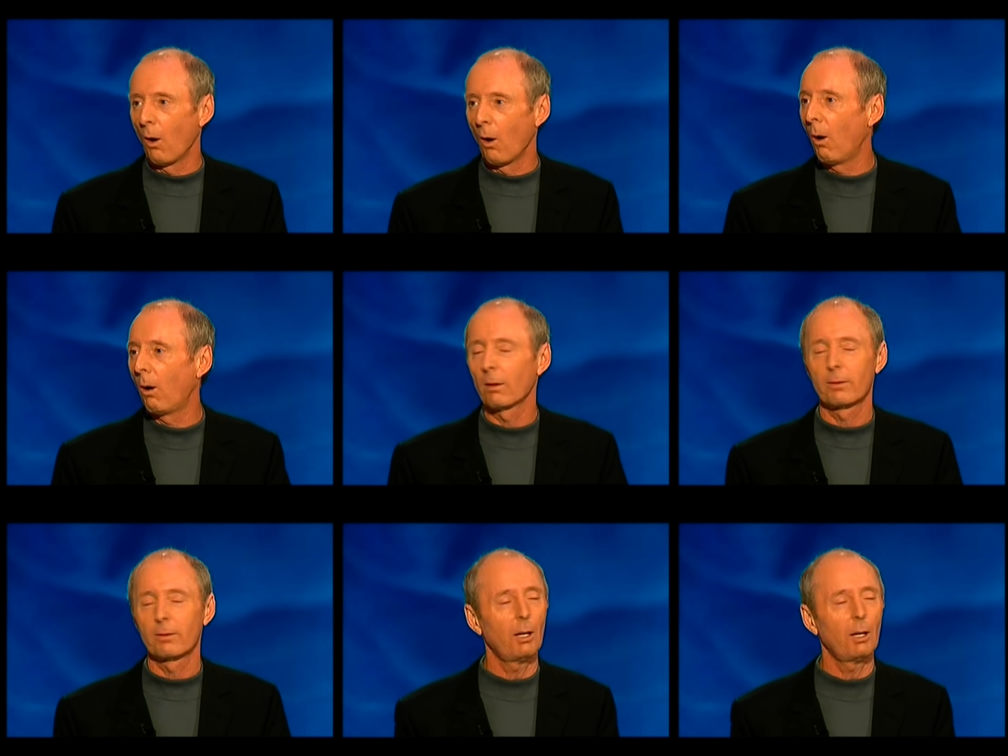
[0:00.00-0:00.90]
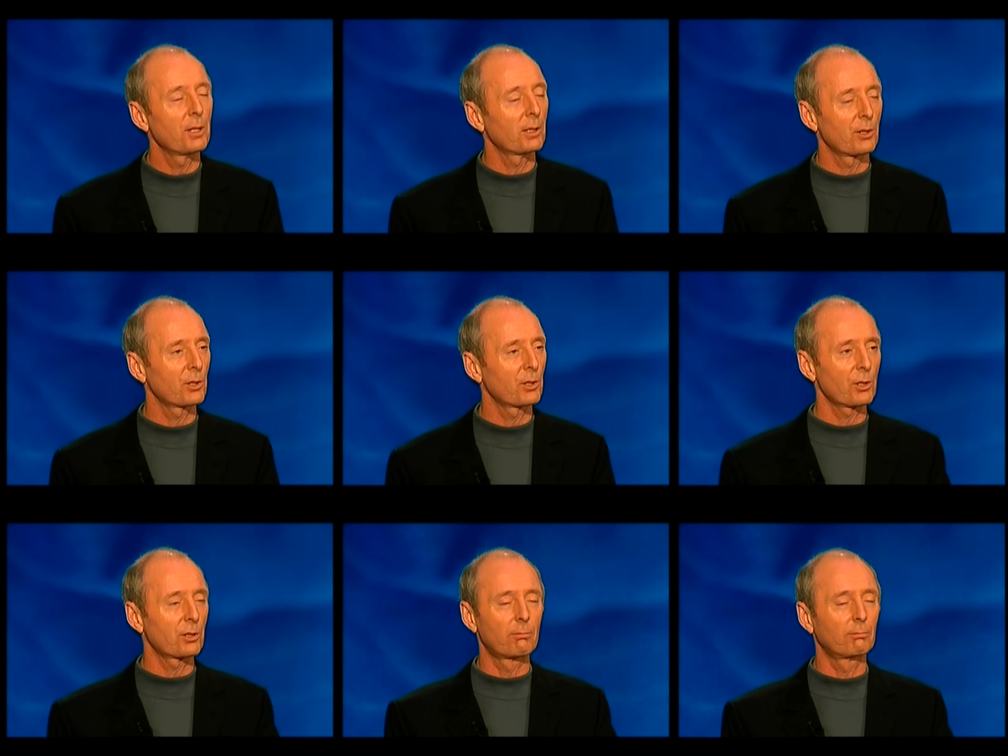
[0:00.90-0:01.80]
there's
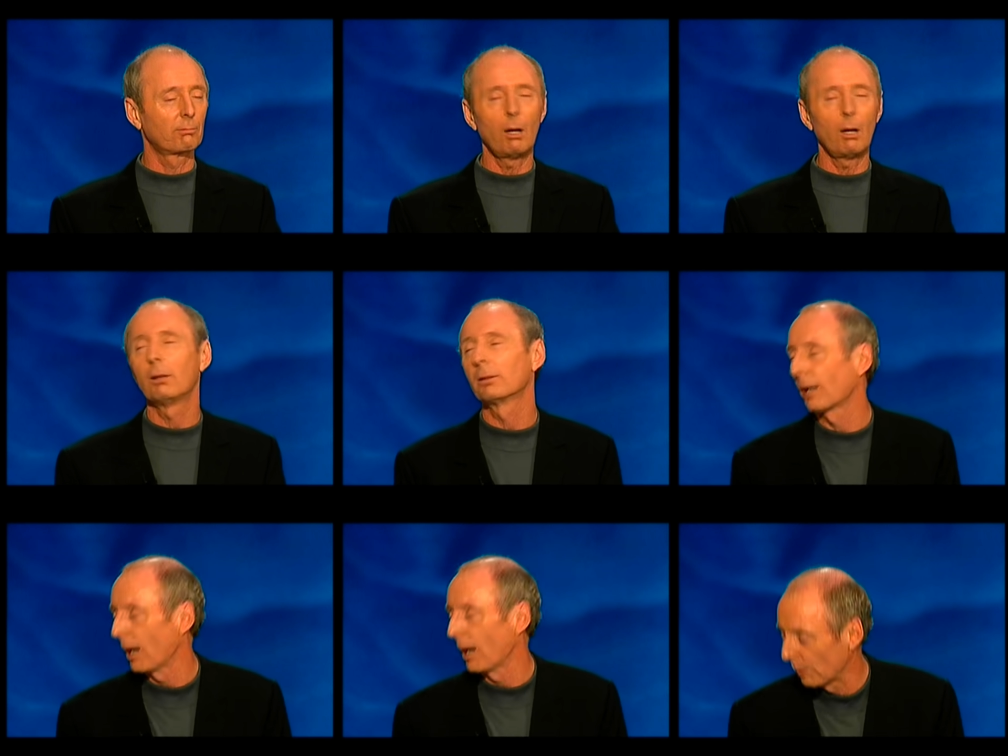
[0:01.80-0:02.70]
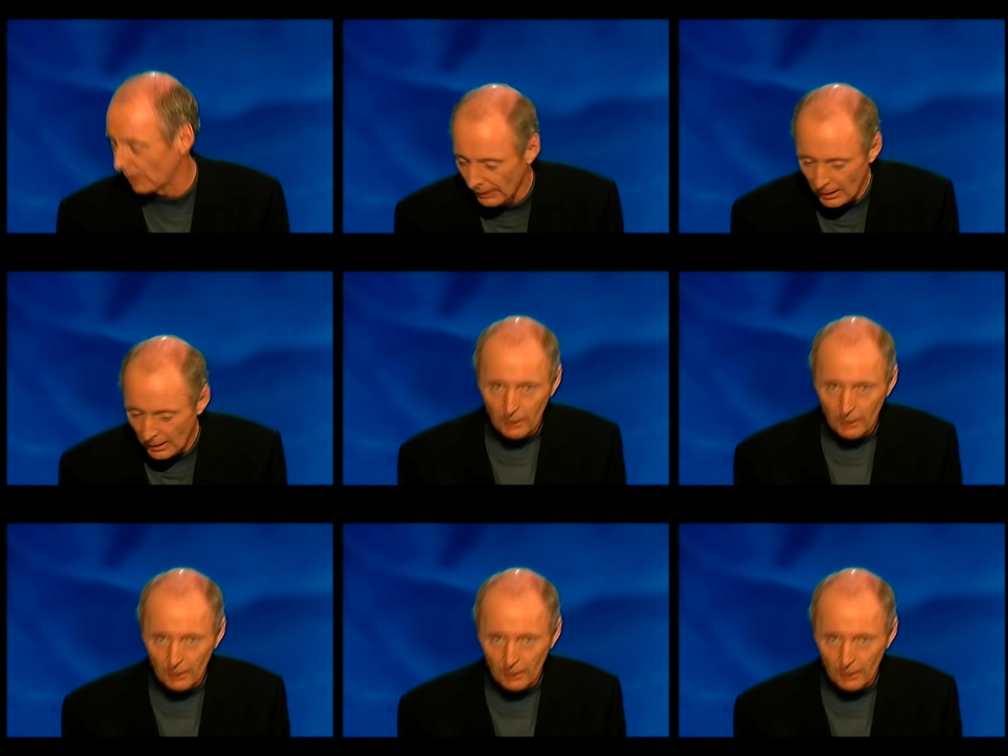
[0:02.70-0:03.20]
just you can't believe it.